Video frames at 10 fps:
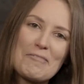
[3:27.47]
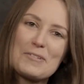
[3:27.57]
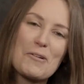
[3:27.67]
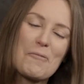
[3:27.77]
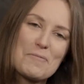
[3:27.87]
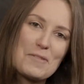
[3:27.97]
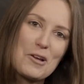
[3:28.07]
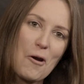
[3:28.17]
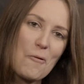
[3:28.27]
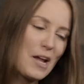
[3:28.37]
We don't want to be
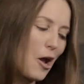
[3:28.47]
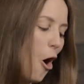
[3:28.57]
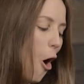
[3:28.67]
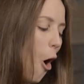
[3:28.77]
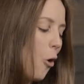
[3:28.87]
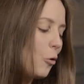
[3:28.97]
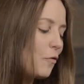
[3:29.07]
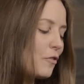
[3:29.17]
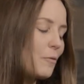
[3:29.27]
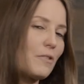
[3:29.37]
going all
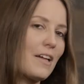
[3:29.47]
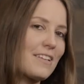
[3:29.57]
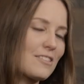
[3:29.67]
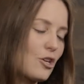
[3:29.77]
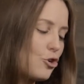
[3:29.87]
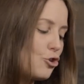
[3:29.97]
over the place.